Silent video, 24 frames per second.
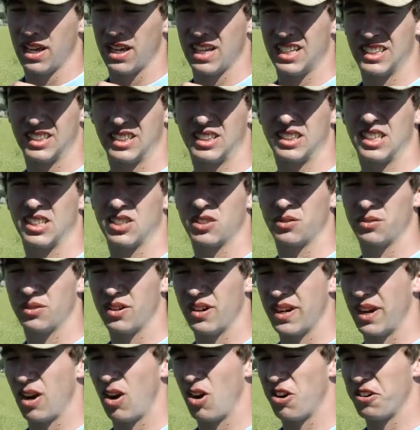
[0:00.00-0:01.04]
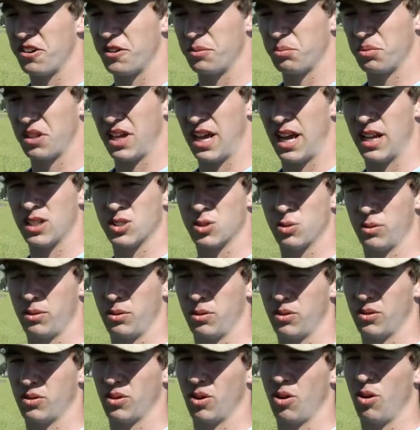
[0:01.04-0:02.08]
It's a very hardy plant, so it
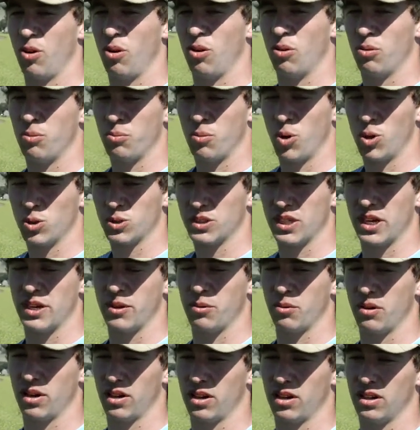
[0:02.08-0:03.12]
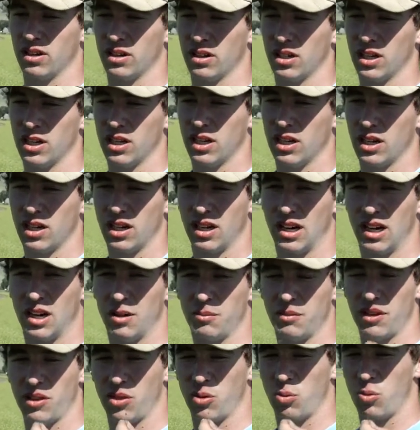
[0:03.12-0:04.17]
will grow most anywhere.
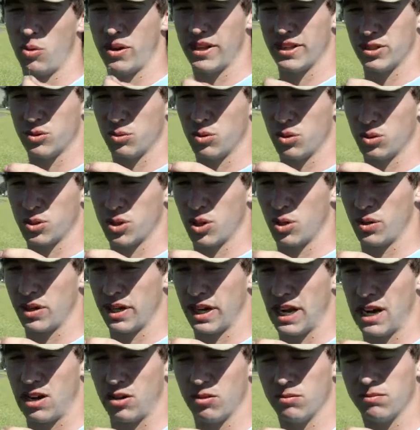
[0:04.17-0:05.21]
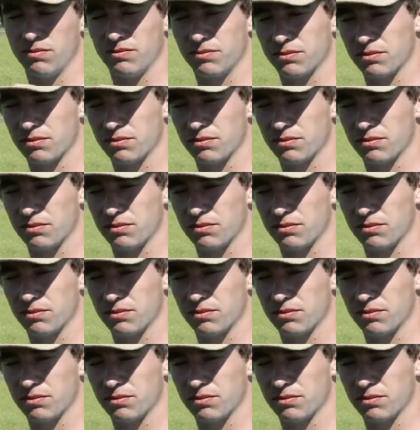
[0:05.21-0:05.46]
And the weeds won't choke it out.